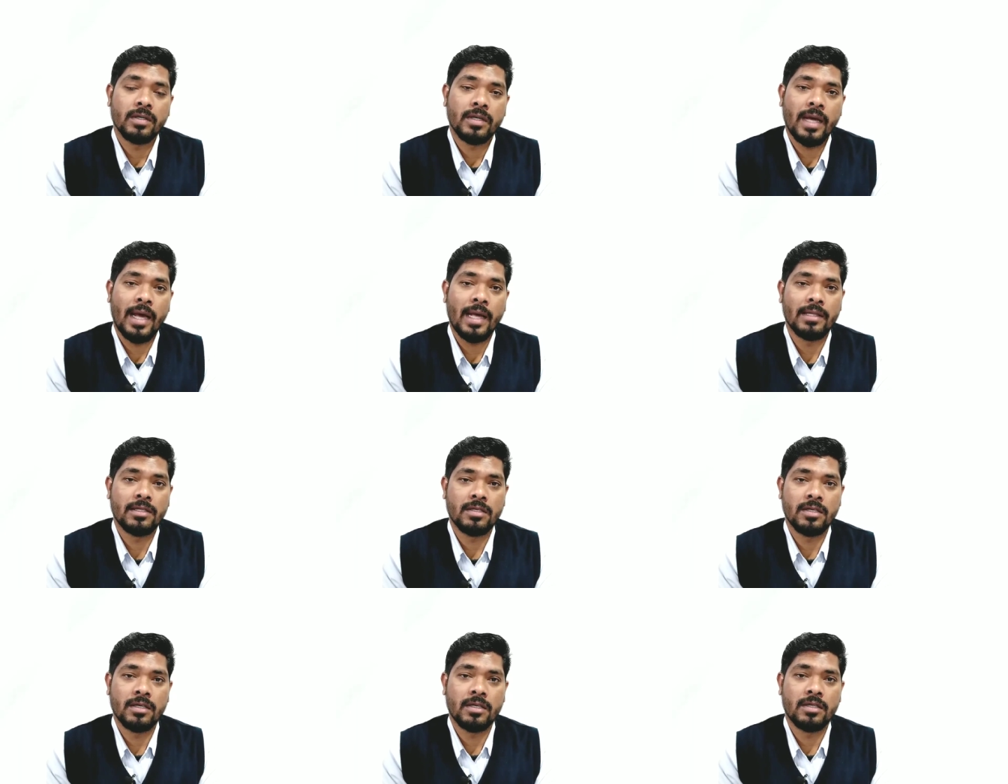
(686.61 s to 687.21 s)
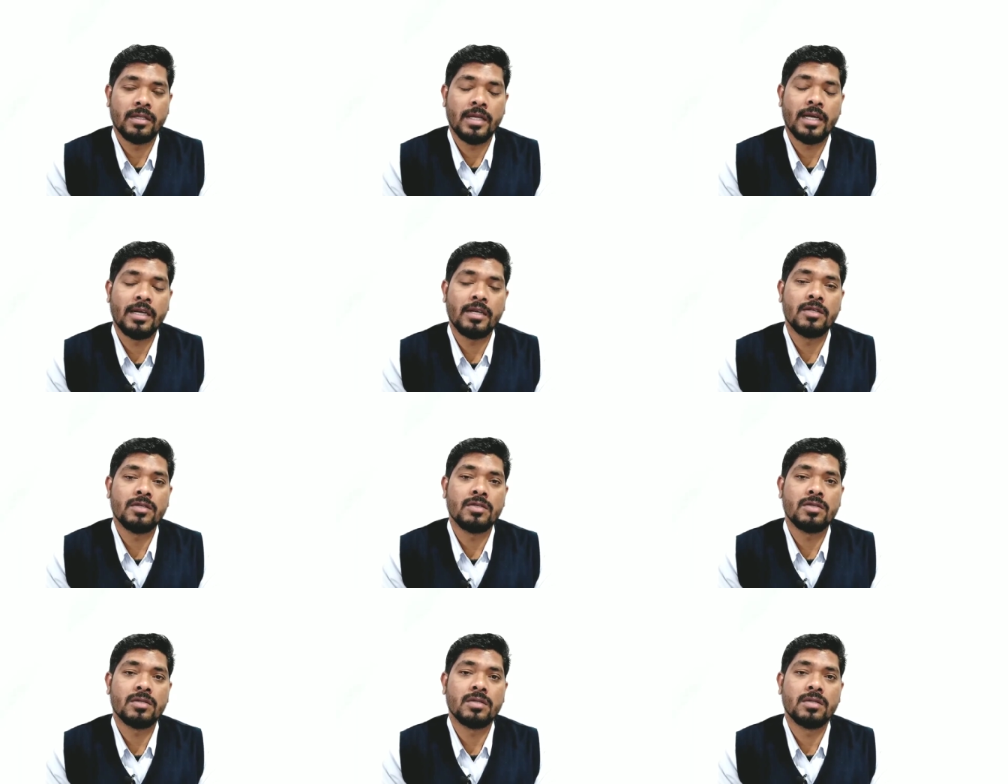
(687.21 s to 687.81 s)
Cancer that
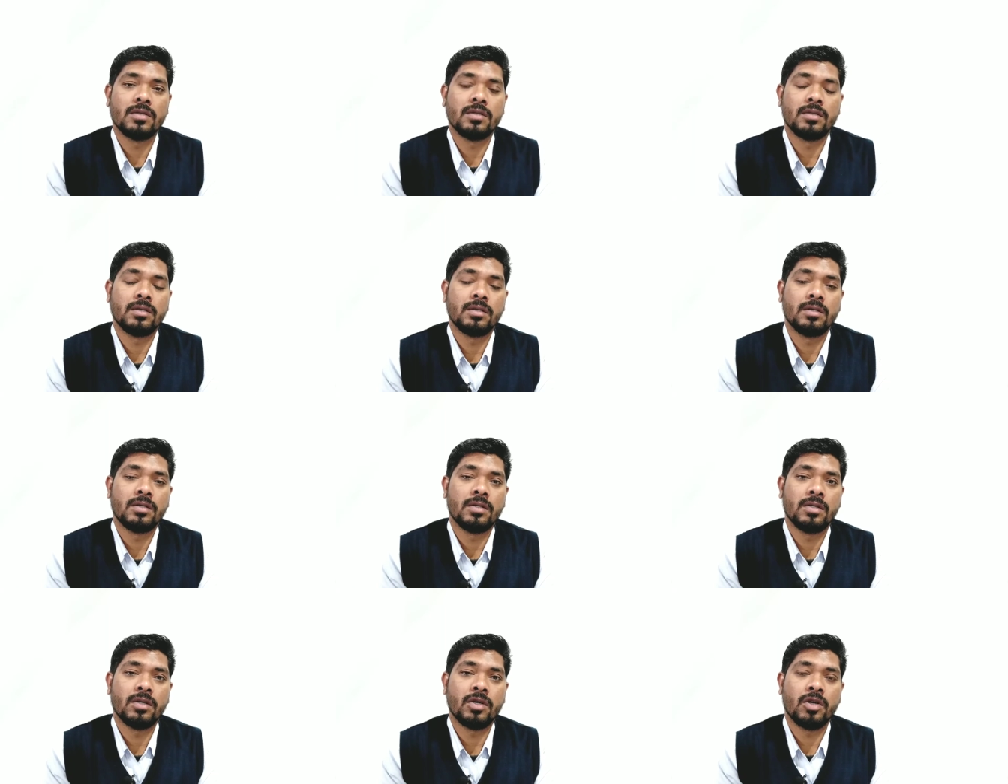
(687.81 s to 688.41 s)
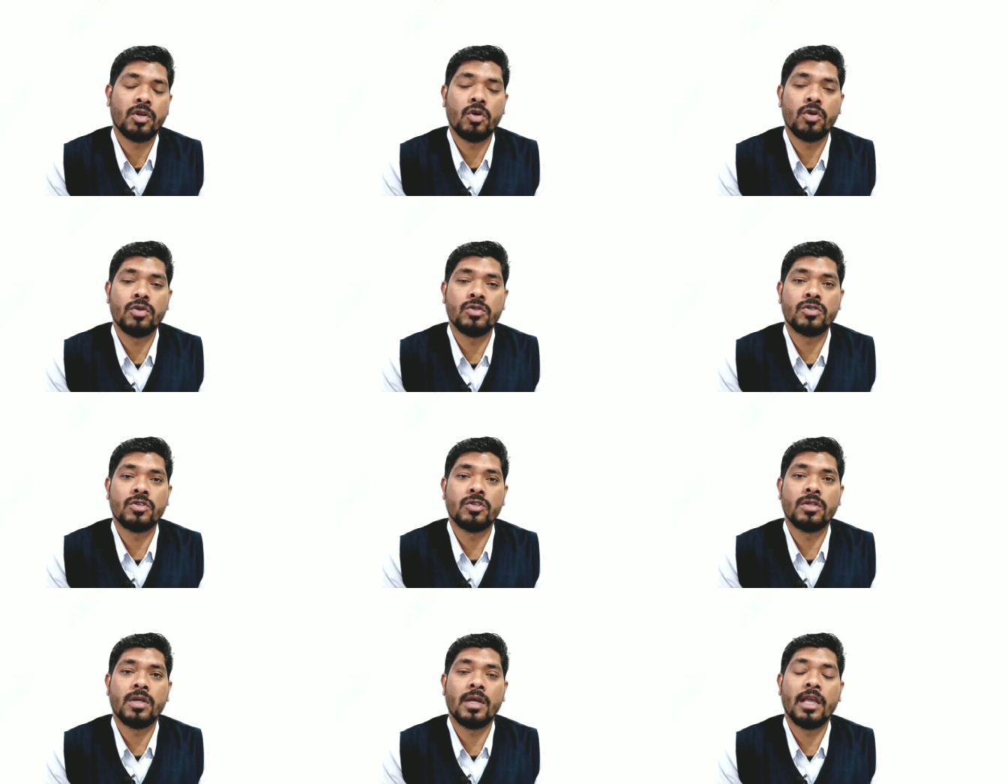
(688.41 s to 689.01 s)
is
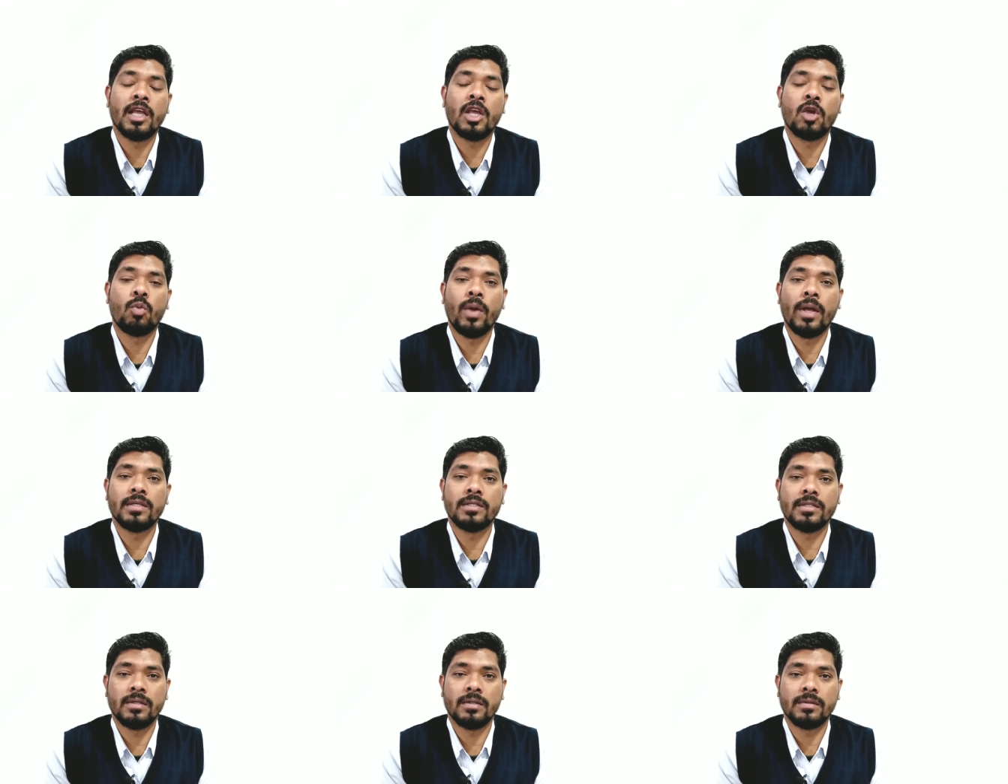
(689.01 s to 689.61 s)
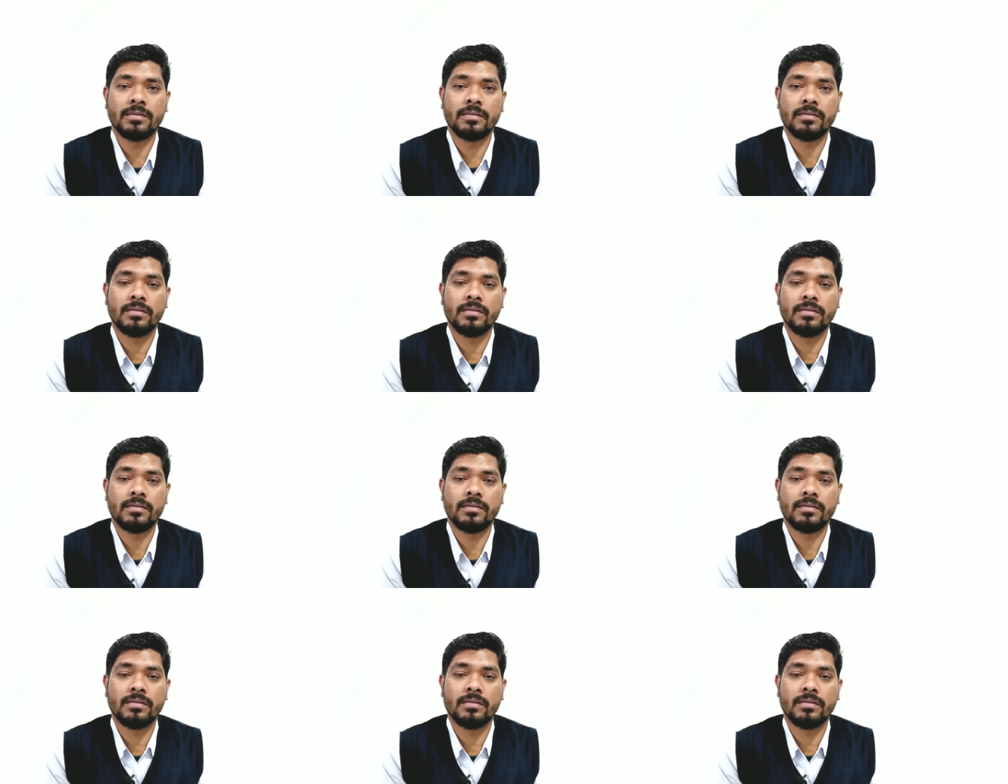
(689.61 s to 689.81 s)
close to the equator